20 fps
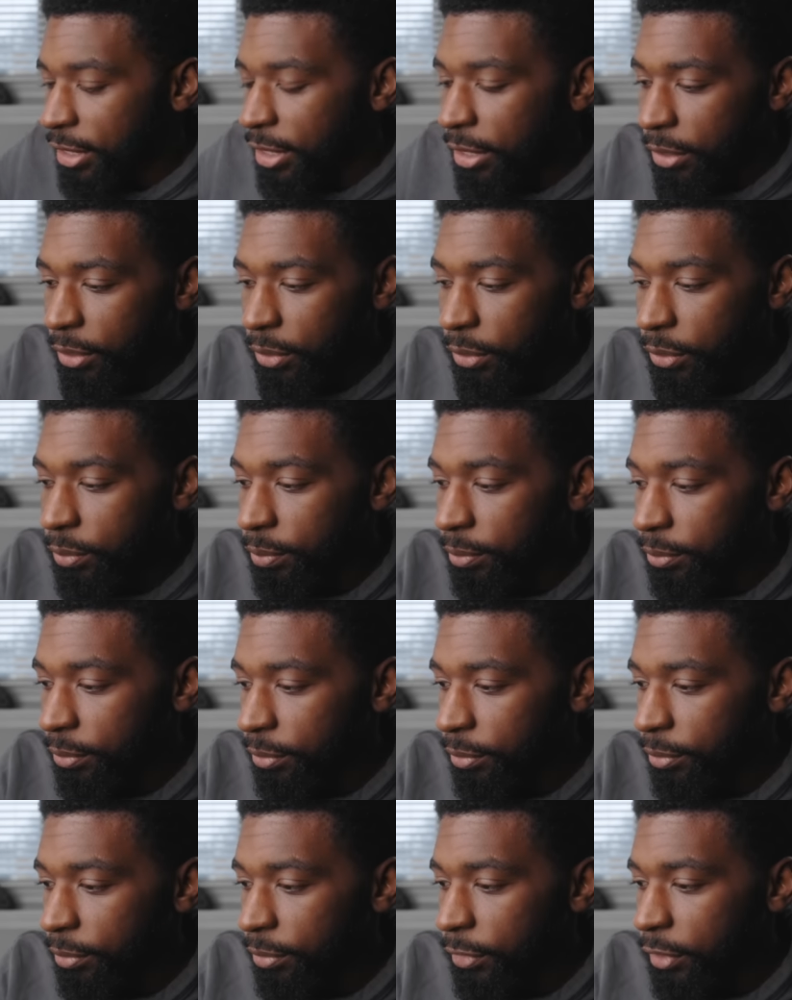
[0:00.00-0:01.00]
ago,
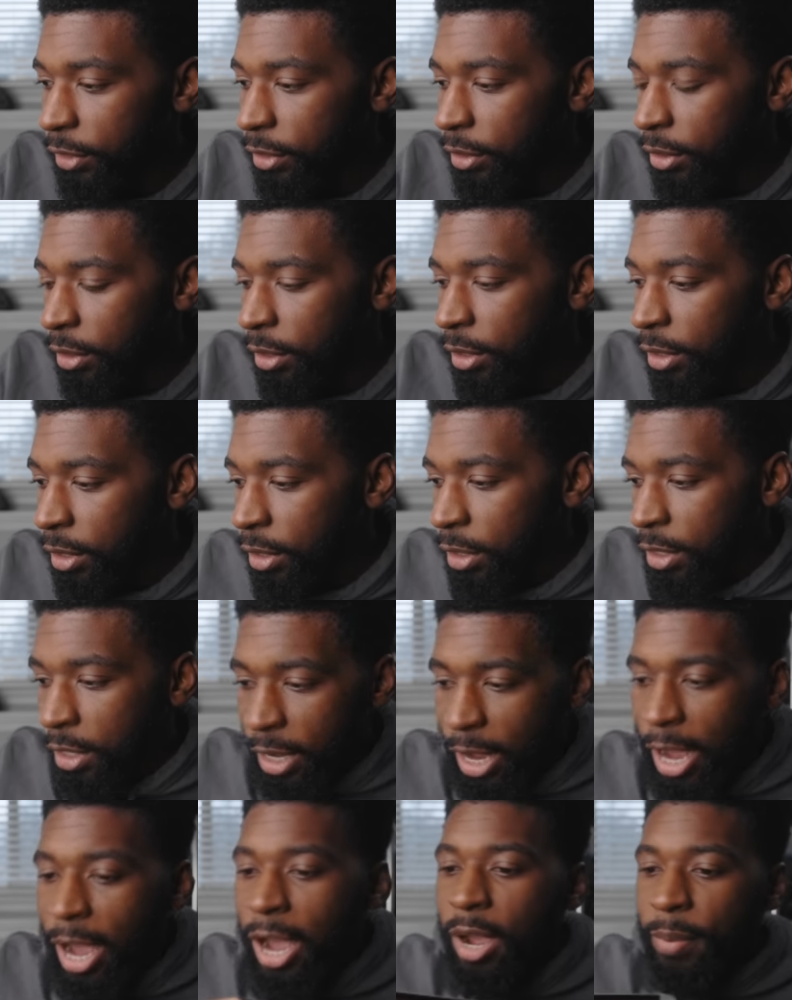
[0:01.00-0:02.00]

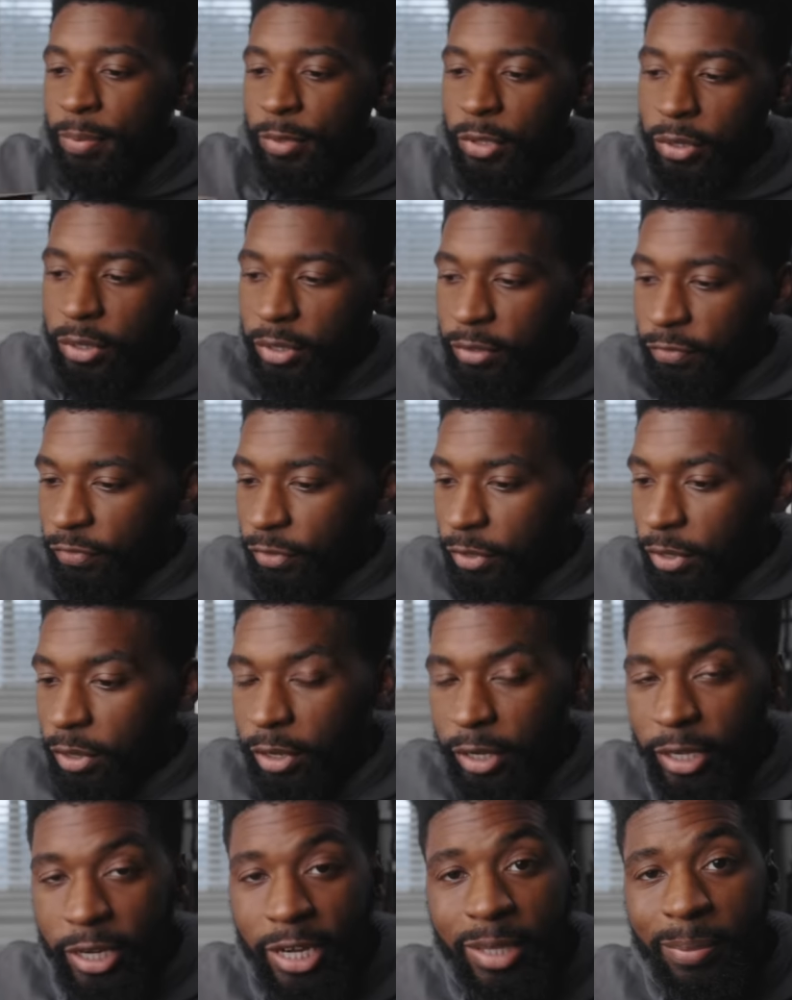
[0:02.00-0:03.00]
I uploaded a
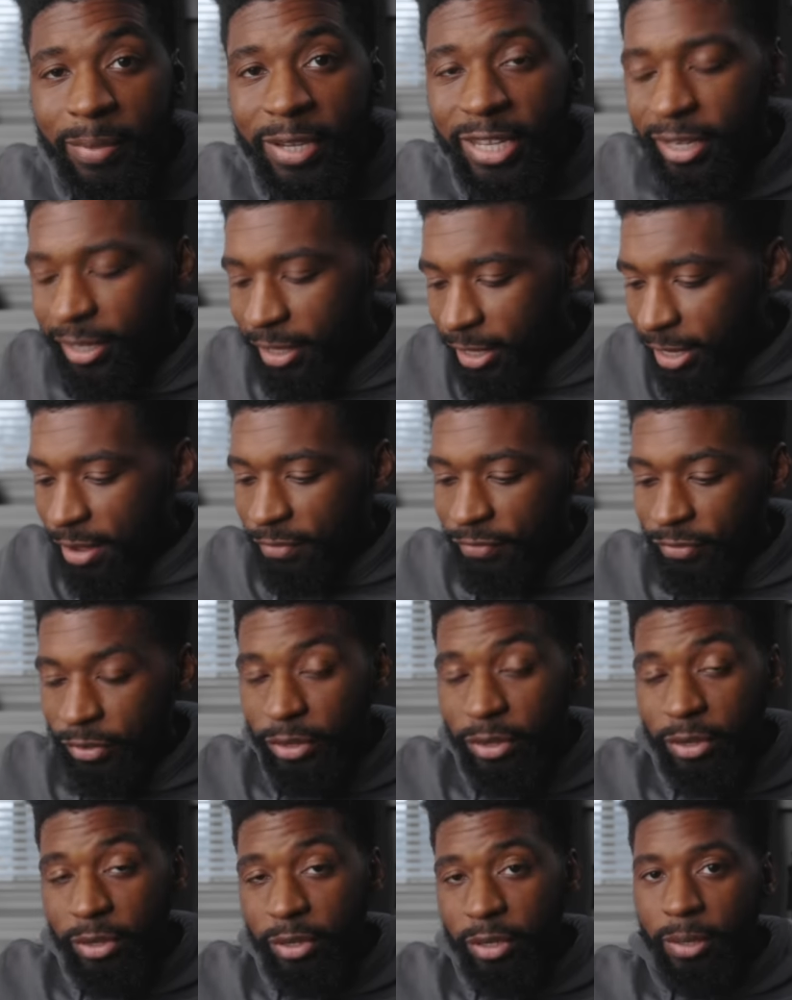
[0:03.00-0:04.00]
vlog, and at the beginning of that
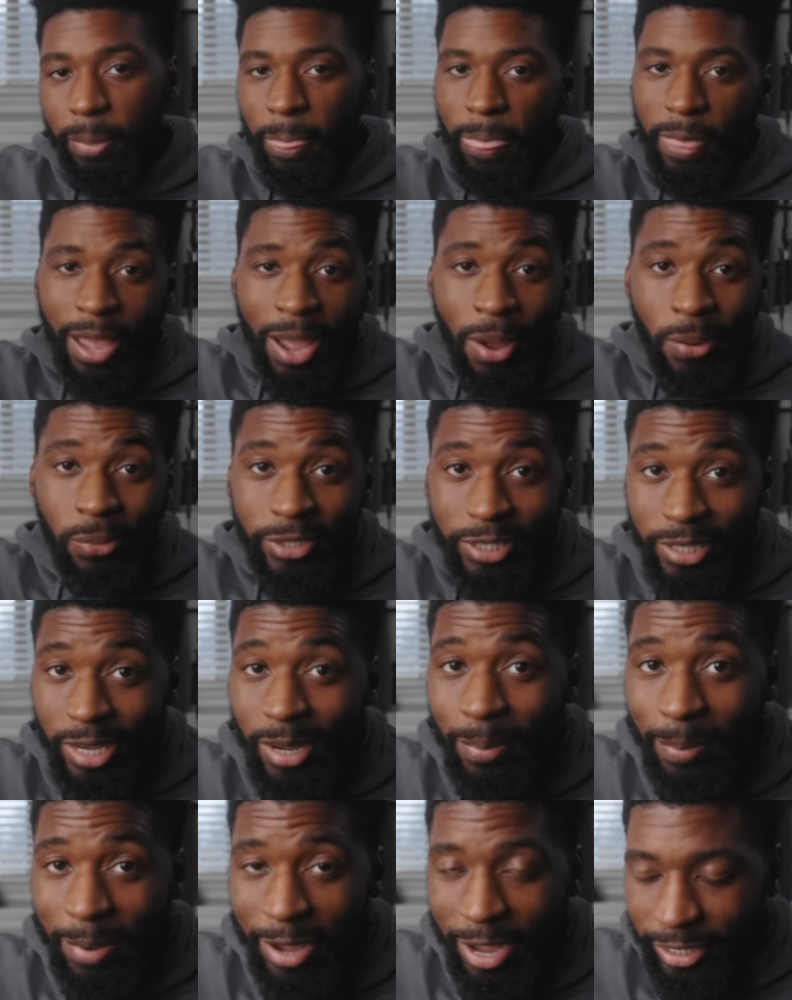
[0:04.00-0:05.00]
vlog, I was
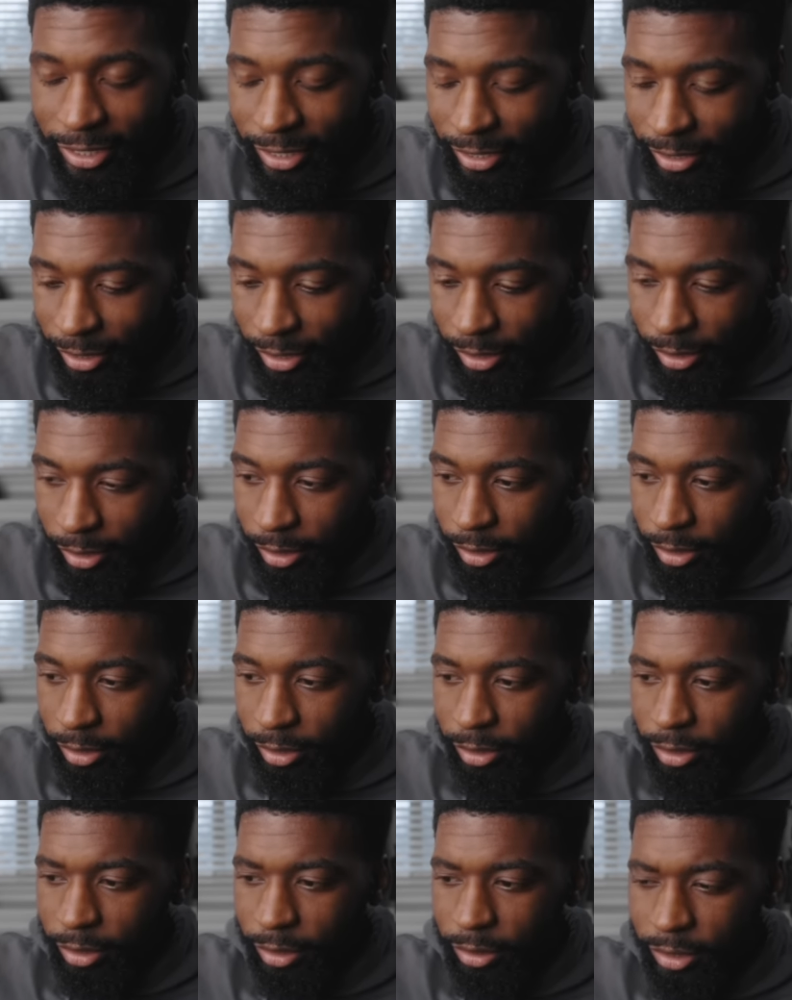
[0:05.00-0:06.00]
unboxing
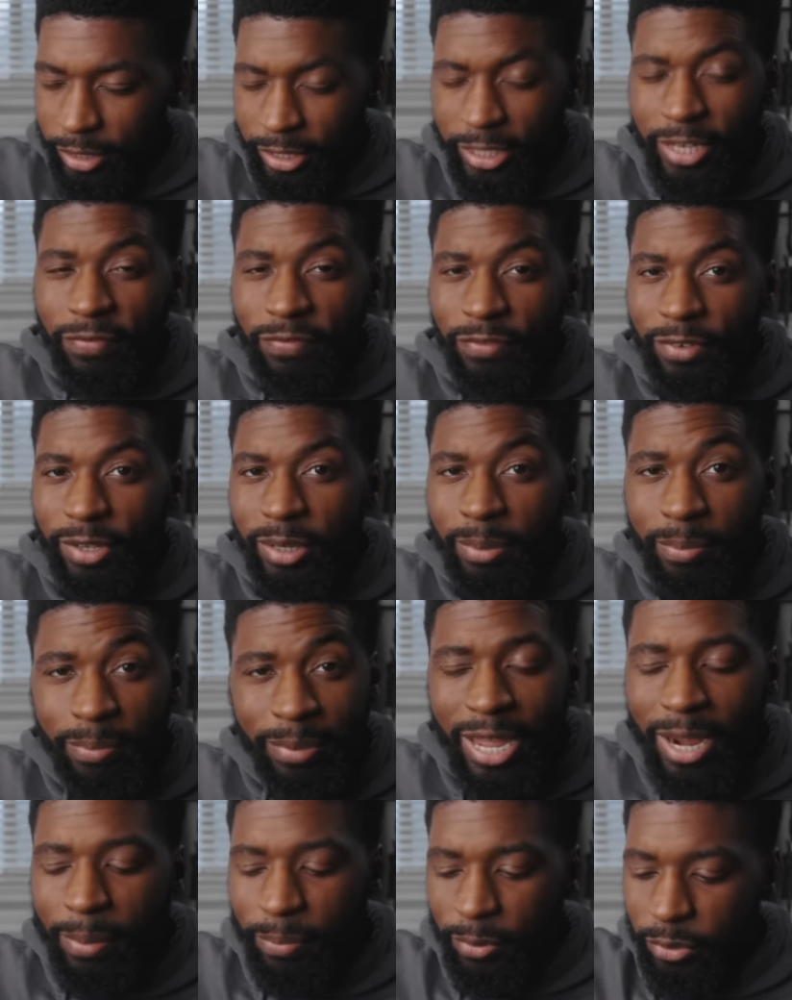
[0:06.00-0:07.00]
Tiffin
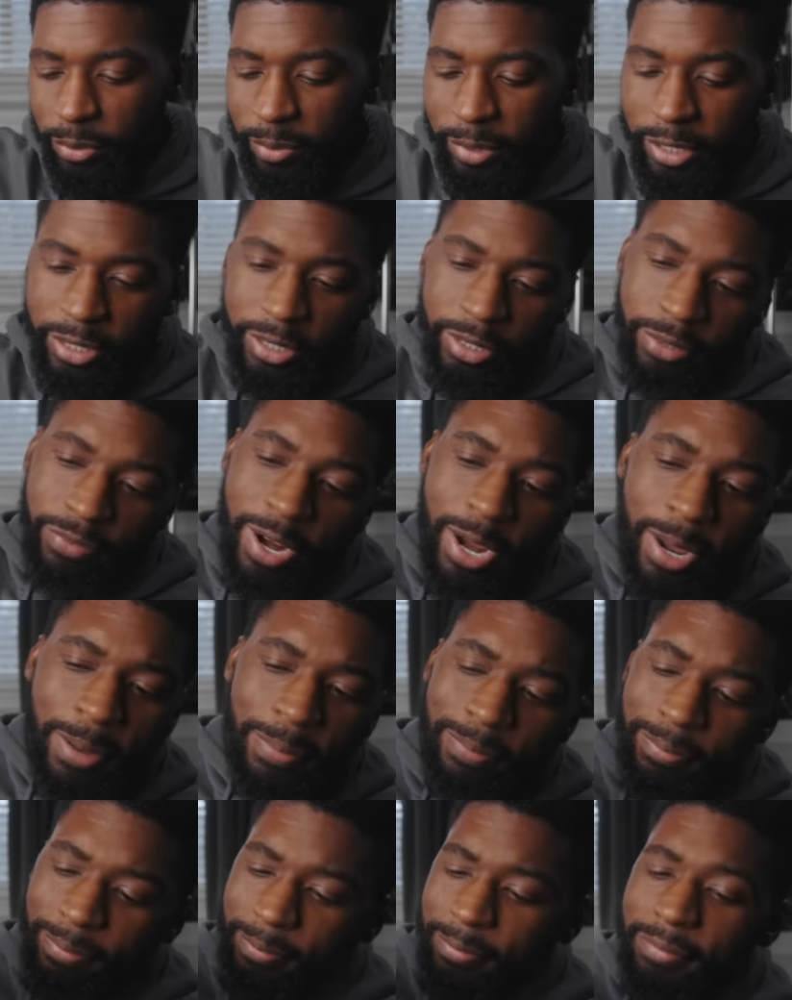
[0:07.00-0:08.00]
Black Chromas,
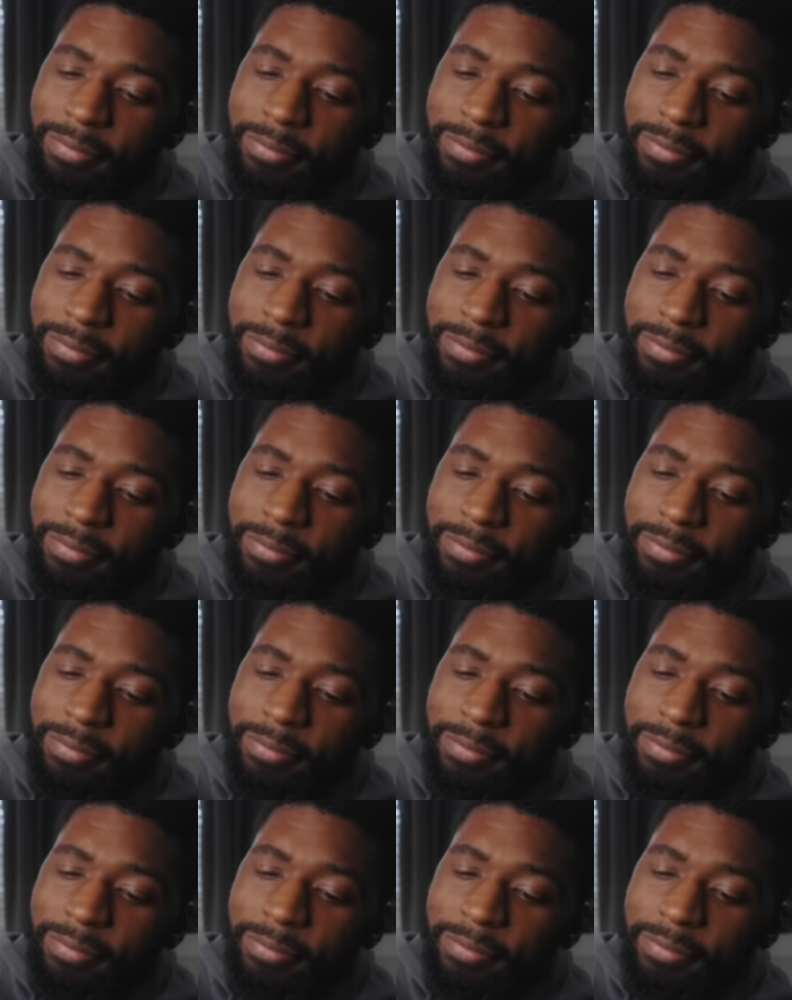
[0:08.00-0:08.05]
right?